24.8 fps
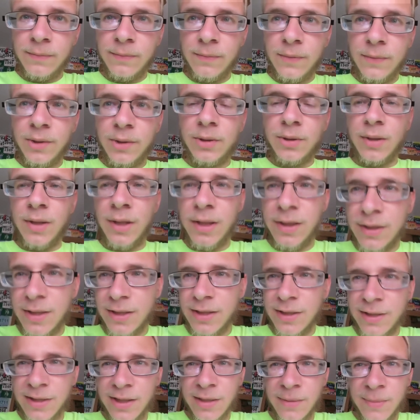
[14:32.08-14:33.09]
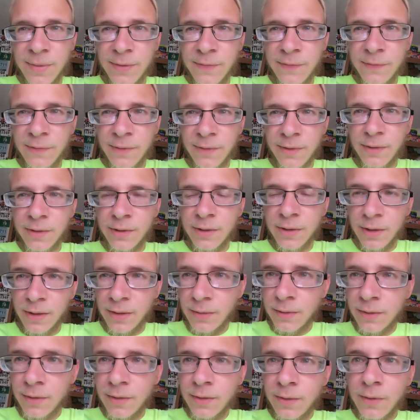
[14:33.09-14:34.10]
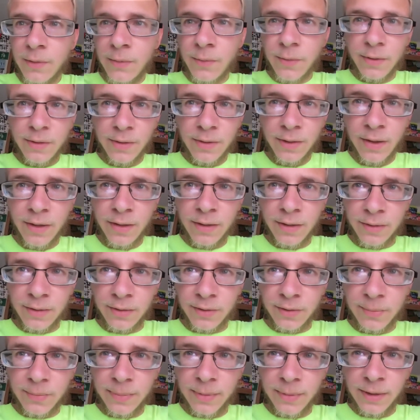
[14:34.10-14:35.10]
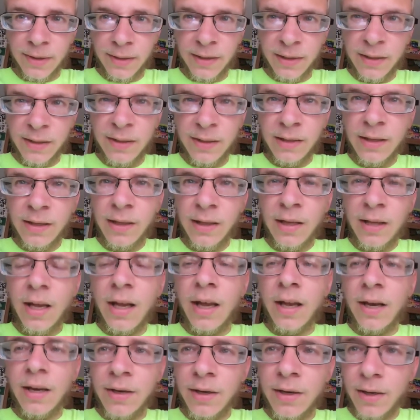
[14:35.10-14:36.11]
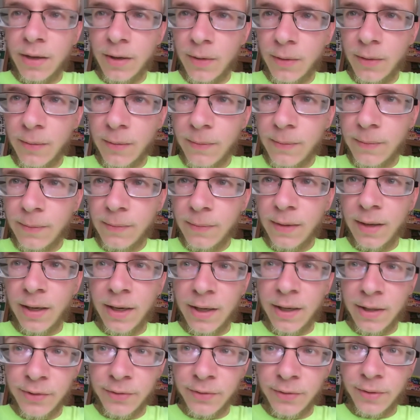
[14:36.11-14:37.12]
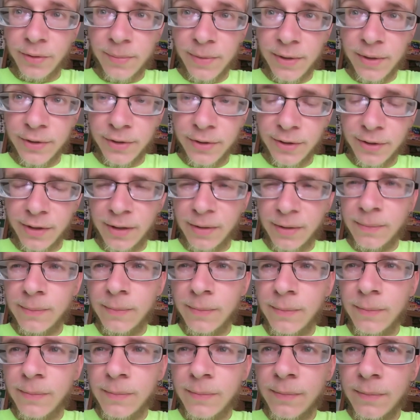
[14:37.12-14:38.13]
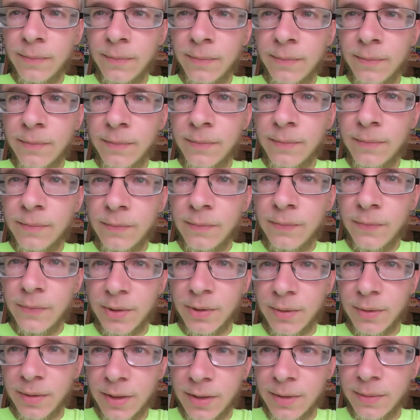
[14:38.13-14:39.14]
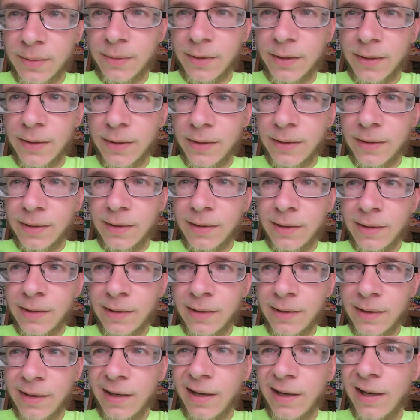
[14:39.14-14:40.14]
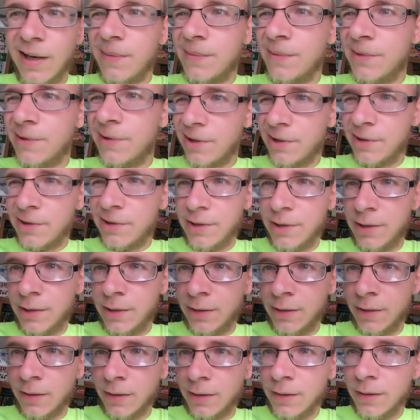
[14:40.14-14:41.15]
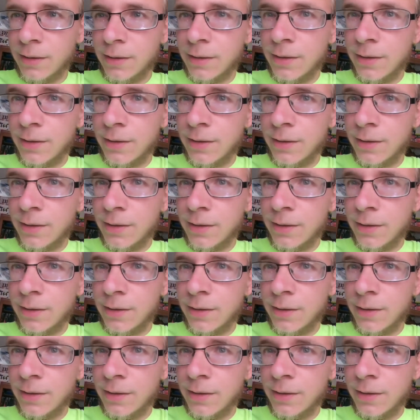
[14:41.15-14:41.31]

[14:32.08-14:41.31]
So as I said before, no, we're not underpaid, and no, I enjoy my job. So anyway, I'm John Deere.